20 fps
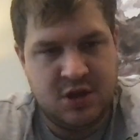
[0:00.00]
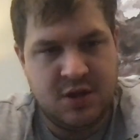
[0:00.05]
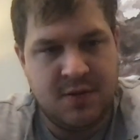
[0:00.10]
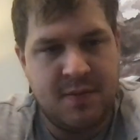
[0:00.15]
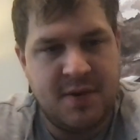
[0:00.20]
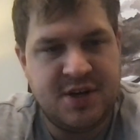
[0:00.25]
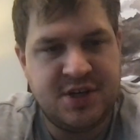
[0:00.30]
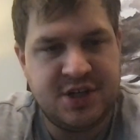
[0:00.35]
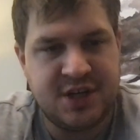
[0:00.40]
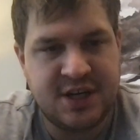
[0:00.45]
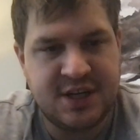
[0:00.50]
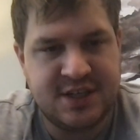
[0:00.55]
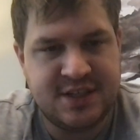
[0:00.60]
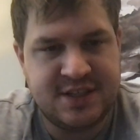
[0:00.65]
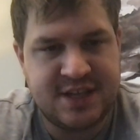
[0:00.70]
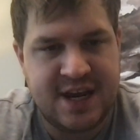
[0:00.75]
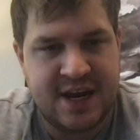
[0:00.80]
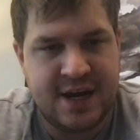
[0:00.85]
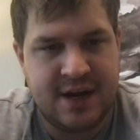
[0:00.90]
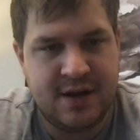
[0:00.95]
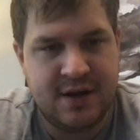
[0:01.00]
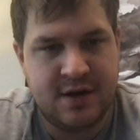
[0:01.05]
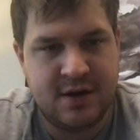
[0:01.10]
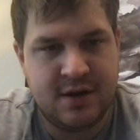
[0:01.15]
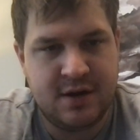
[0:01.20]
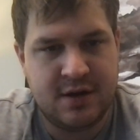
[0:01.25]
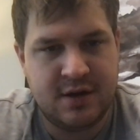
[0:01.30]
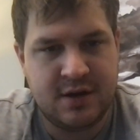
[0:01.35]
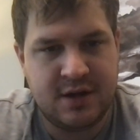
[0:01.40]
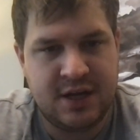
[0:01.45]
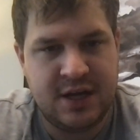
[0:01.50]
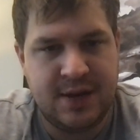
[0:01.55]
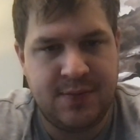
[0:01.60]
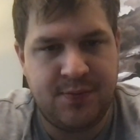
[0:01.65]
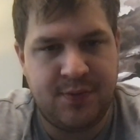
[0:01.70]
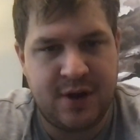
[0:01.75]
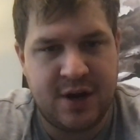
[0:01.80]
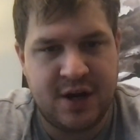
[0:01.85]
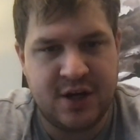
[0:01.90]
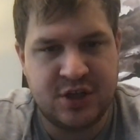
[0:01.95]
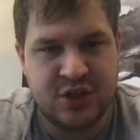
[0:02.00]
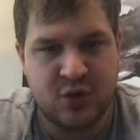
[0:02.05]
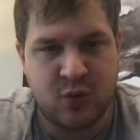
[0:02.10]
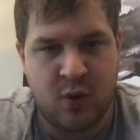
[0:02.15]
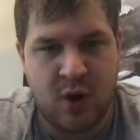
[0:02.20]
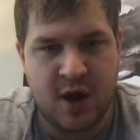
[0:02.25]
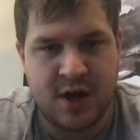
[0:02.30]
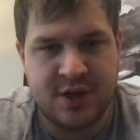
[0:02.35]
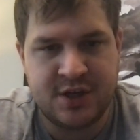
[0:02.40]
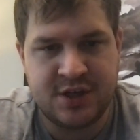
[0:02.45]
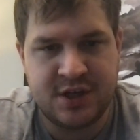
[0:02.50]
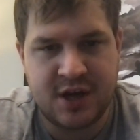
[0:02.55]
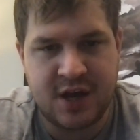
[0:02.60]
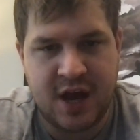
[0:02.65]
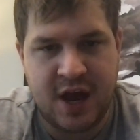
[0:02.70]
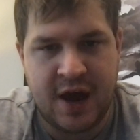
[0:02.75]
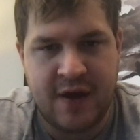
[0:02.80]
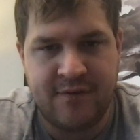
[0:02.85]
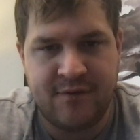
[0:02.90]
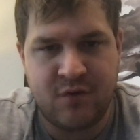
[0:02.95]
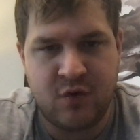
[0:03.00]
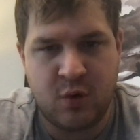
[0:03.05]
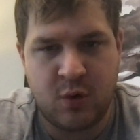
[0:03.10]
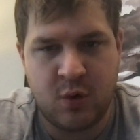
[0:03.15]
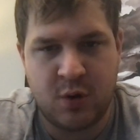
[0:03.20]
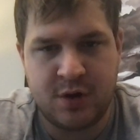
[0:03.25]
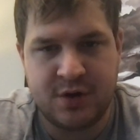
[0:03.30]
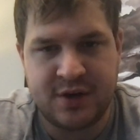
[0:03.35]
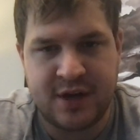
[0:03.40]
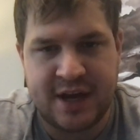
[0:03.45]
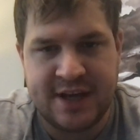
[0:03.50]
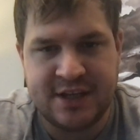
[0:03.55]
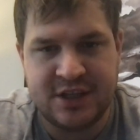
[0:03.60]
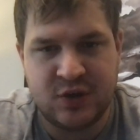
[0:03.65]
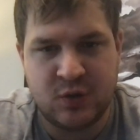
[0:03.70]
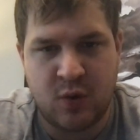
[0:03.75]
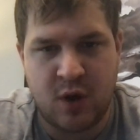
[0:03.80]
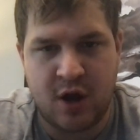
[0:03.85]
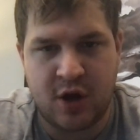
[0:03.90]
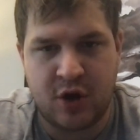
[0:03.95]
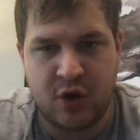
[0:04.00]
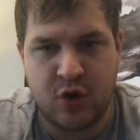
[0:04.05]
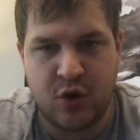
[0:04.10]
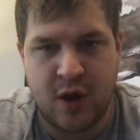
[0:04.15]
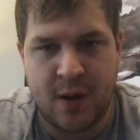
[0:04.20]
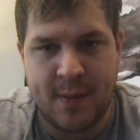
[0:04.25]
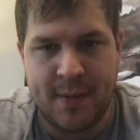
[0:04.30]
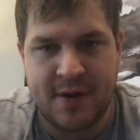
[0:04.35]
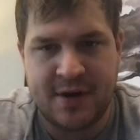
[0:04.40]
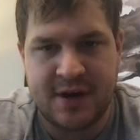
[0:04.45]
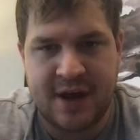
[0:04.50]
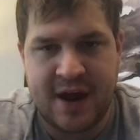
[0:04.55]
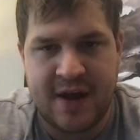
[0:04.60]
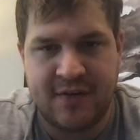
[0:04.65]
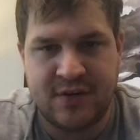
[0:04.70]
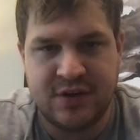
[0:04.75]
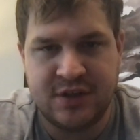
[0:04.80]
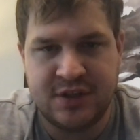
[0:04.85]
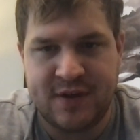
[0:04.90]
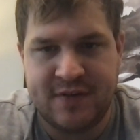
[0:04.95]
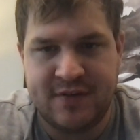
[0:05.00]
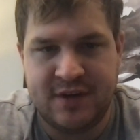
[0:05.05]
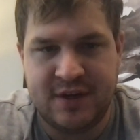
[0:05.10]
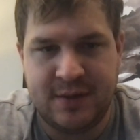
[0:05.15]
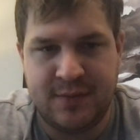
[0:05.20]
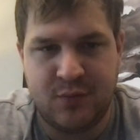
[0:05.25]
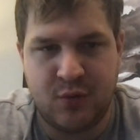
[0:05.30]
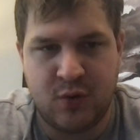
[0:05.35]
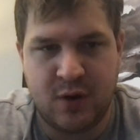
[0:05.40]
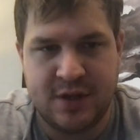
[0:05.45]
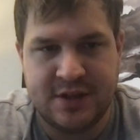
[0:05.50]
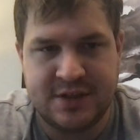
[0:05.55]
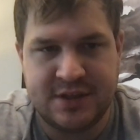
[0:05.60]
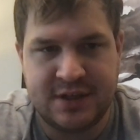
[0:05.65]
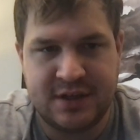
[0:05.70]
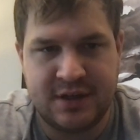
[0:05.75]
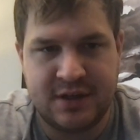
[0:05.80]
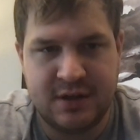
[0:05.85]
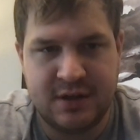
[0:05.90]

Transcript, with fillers: Michigan State key players to watch at forward Tyson Walker, who averages 15 points a